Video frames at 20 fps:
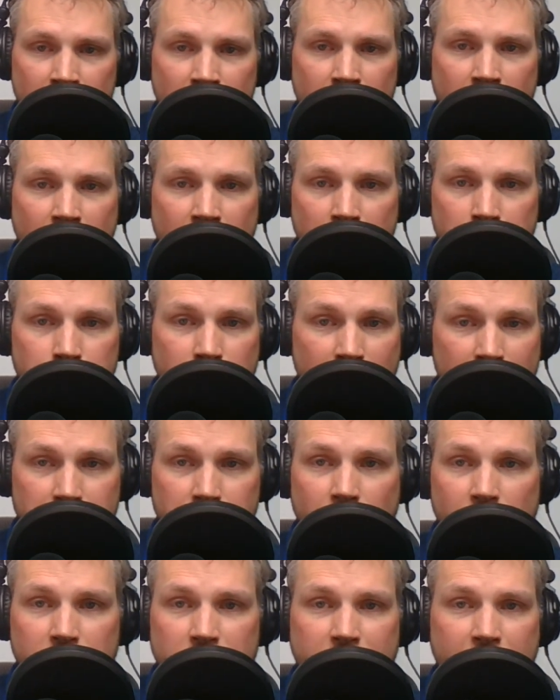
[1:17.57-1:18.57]
but I
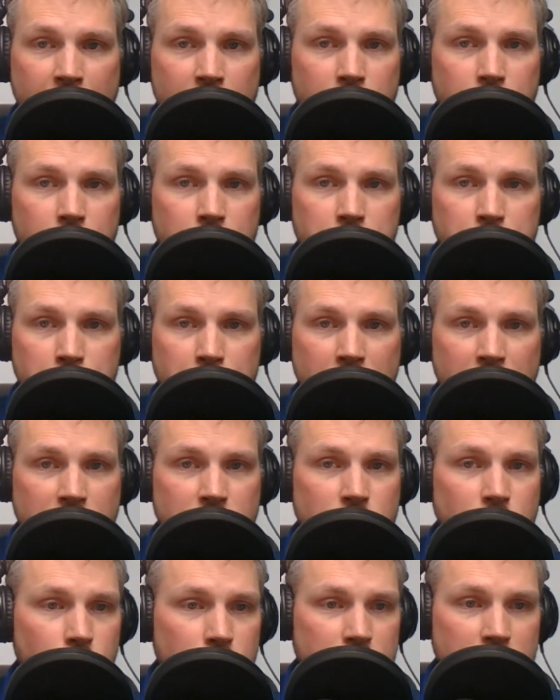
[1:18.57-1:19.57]
thought that meant
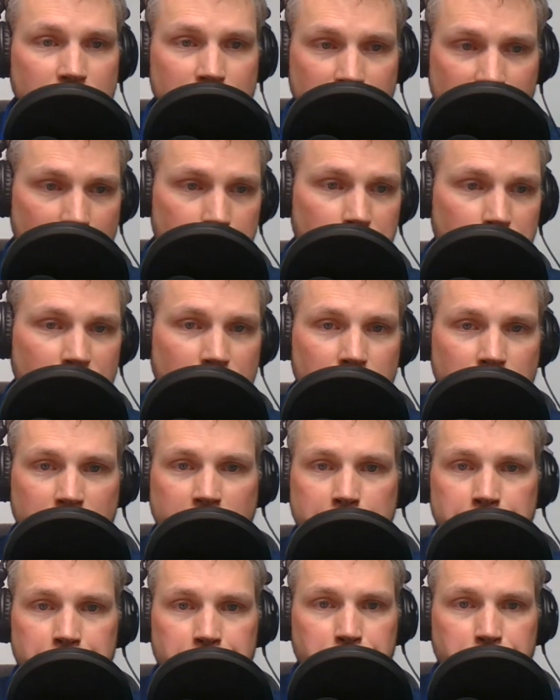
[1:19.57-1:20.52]
going to seminary,